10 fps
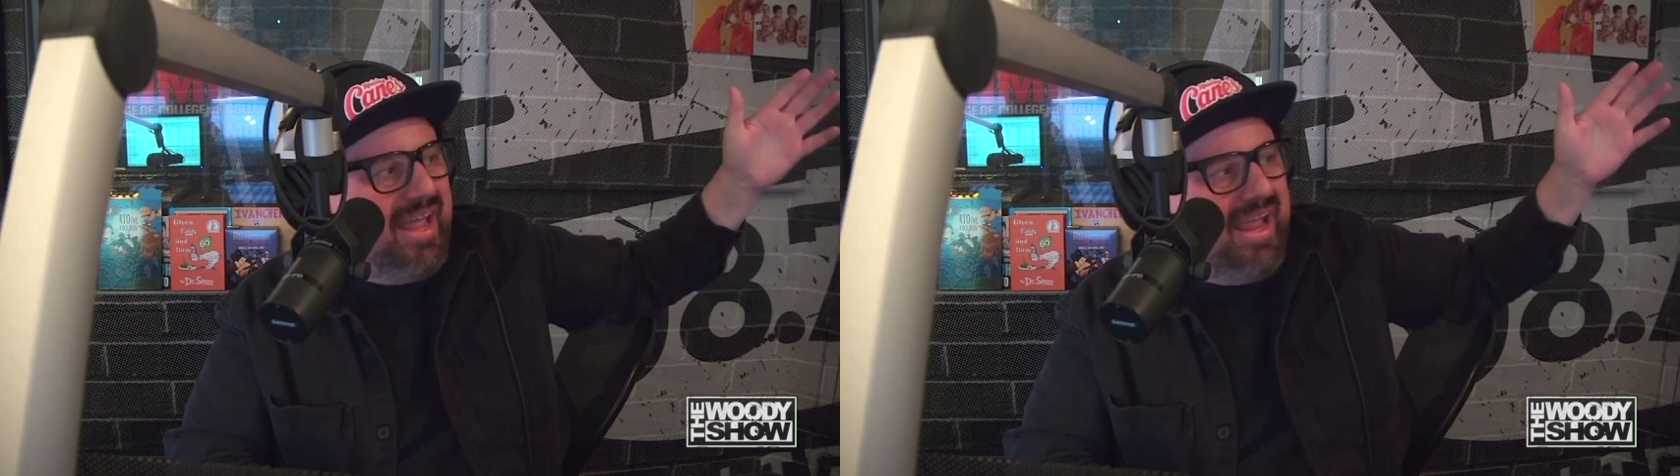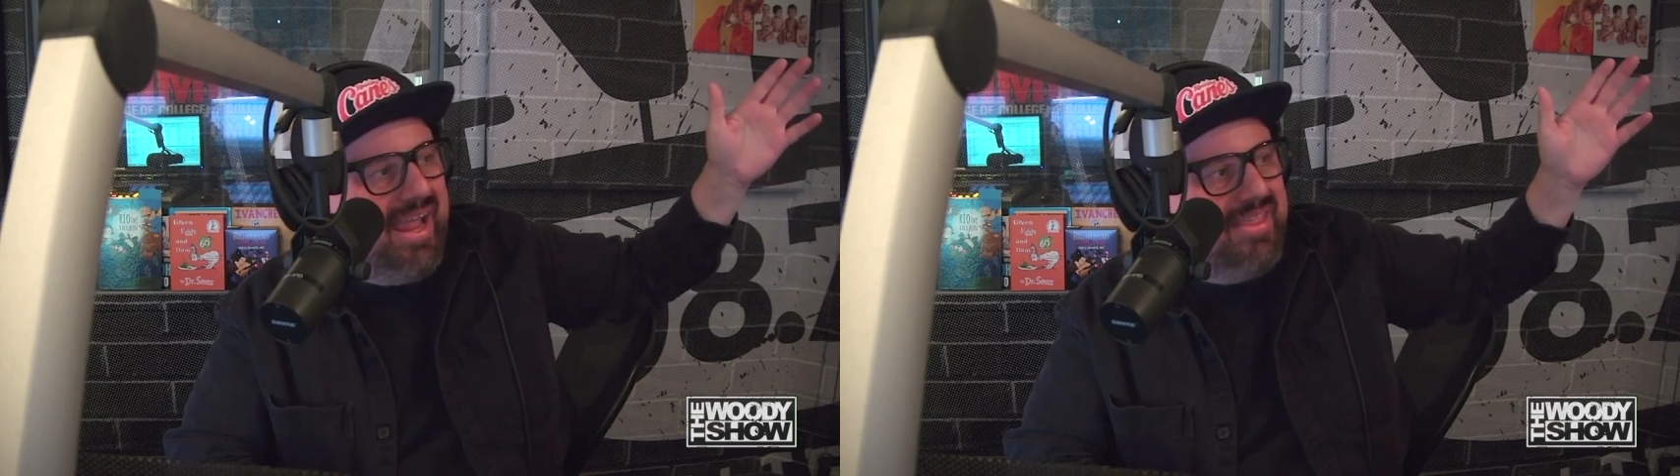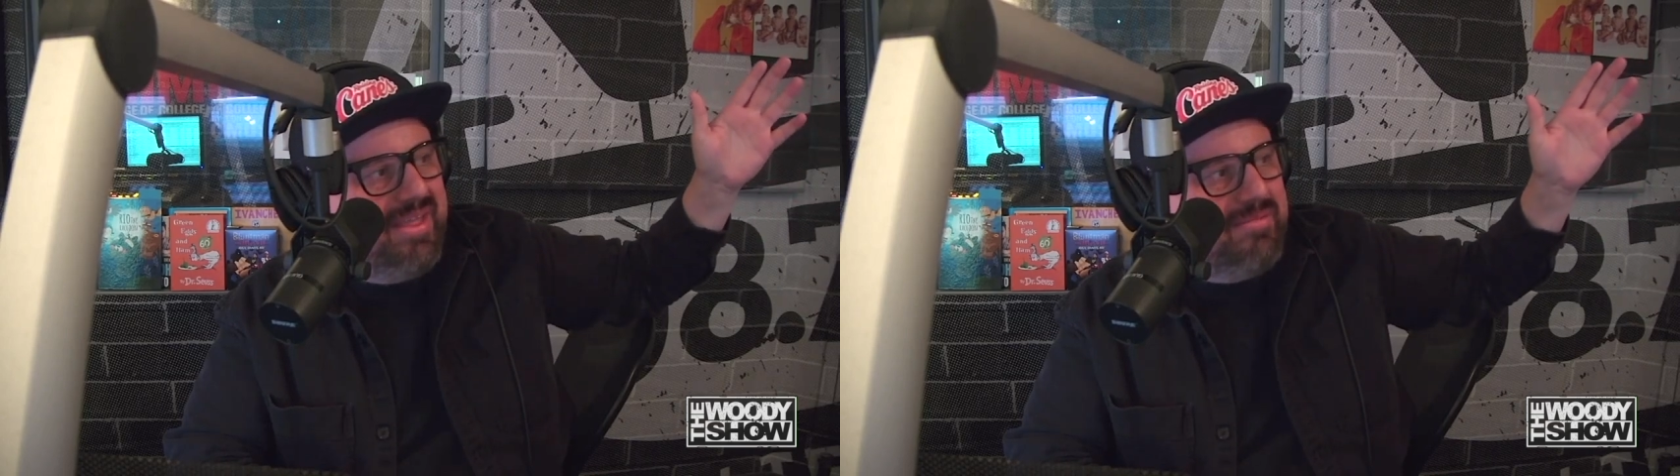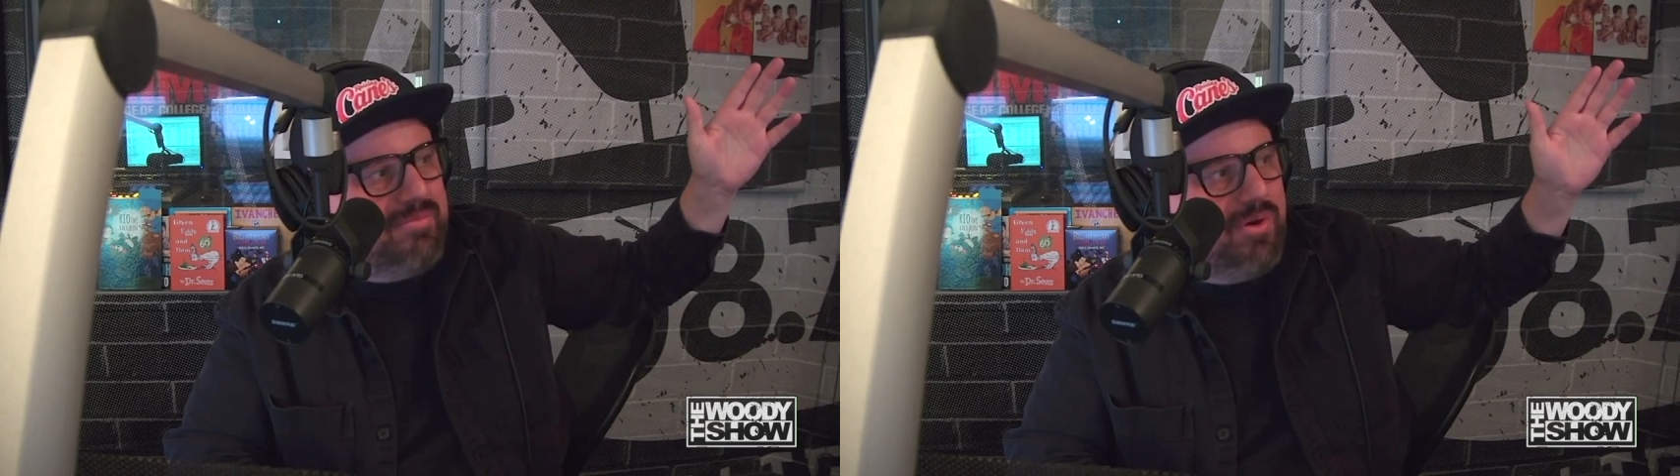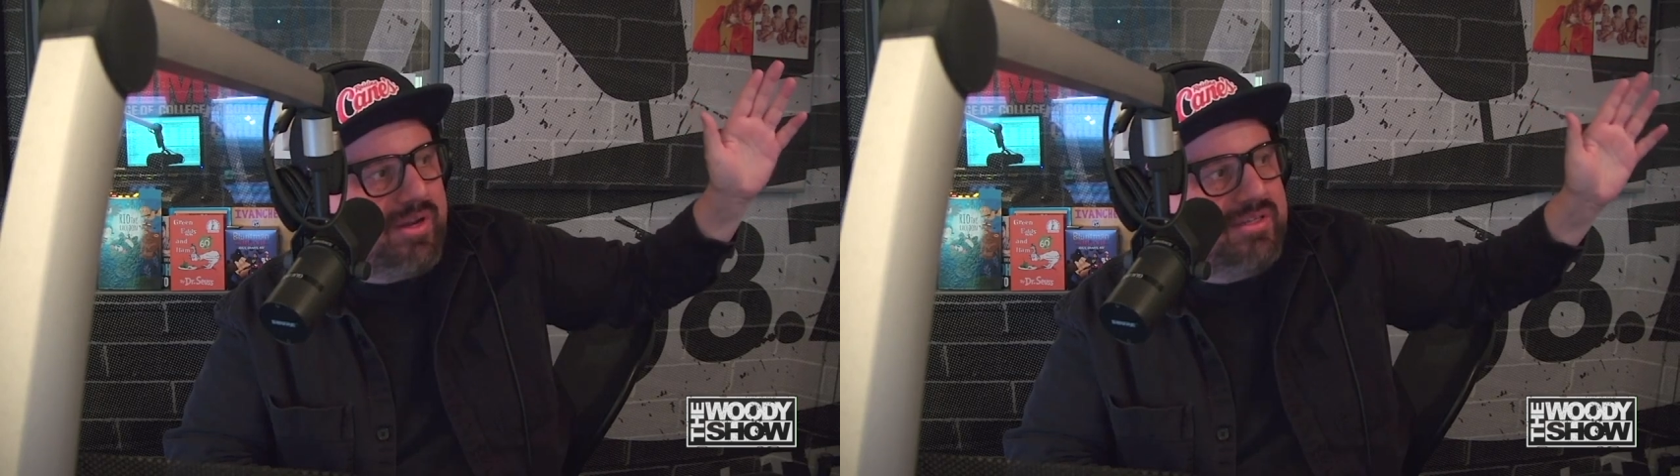And then
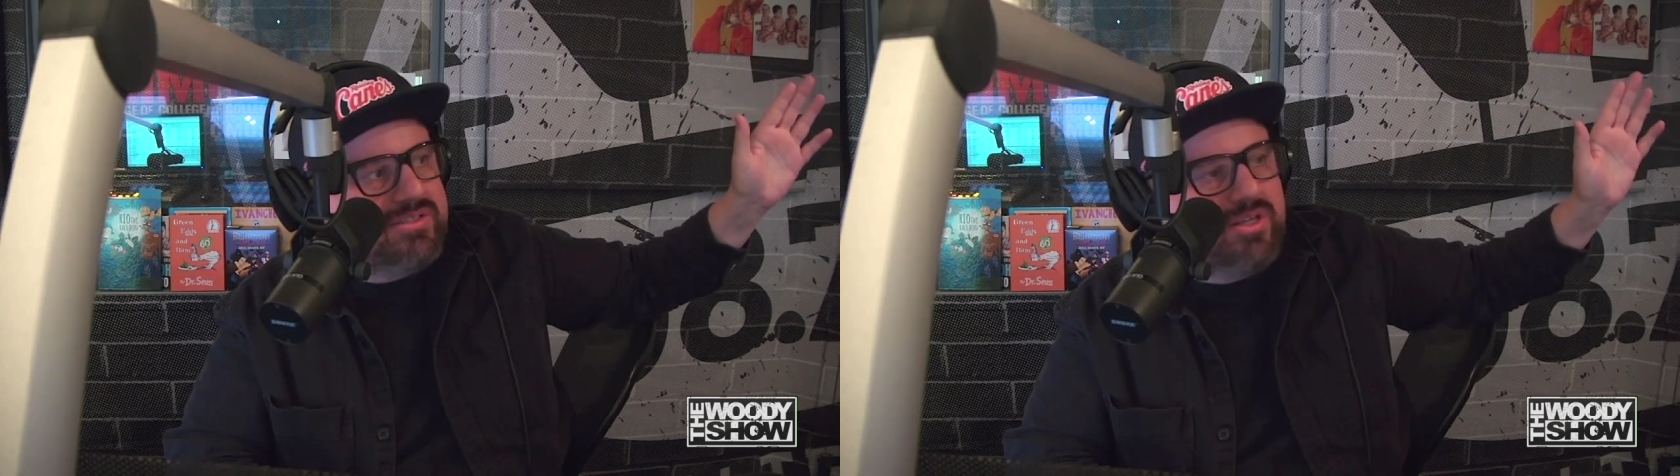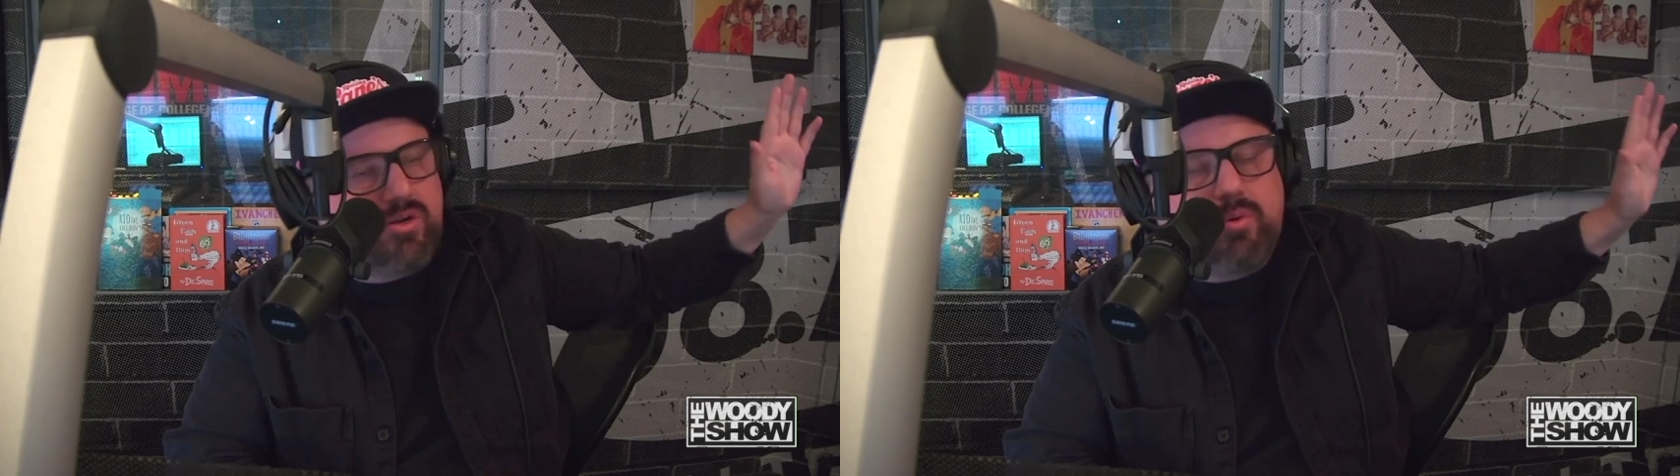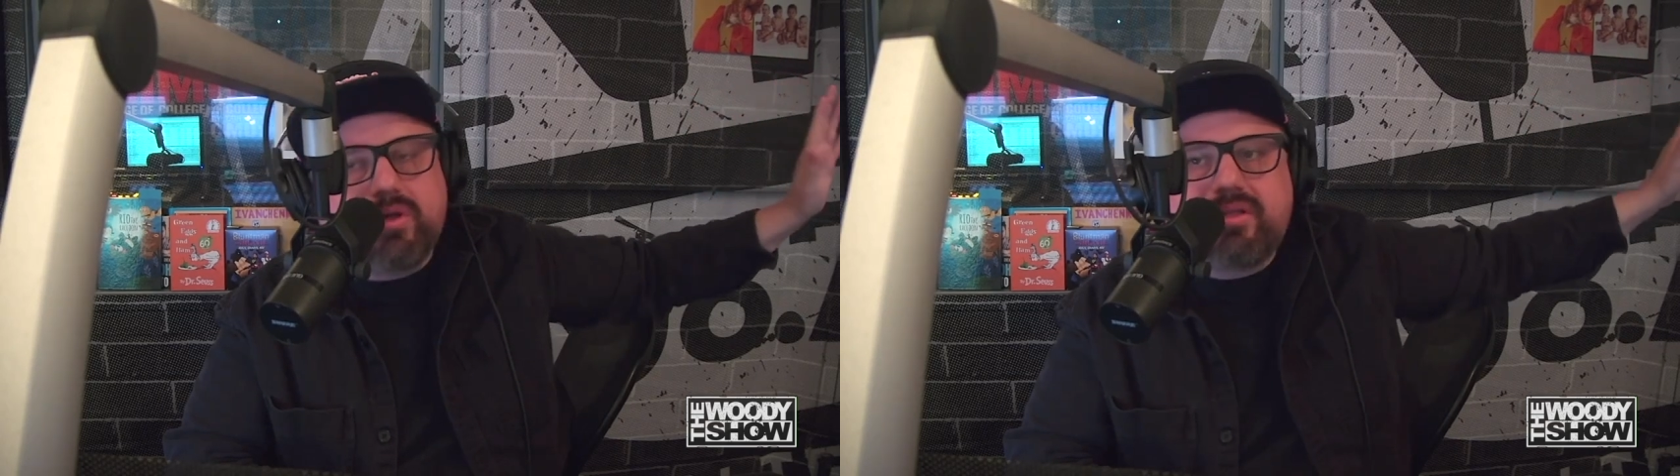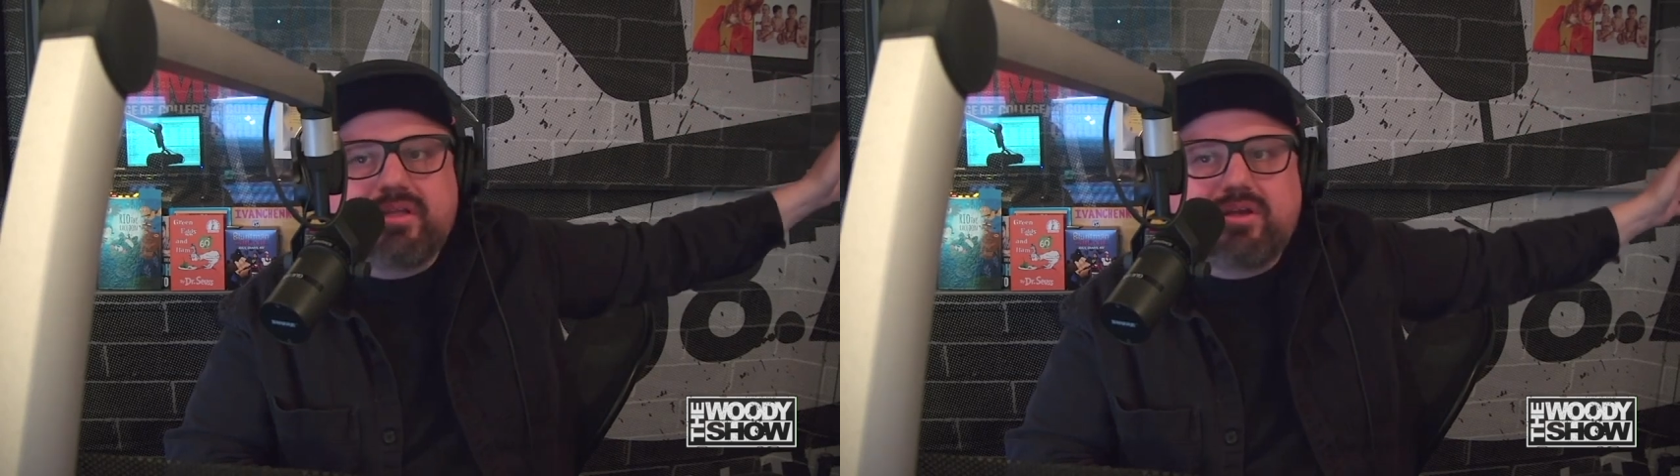Morgan is going to quickly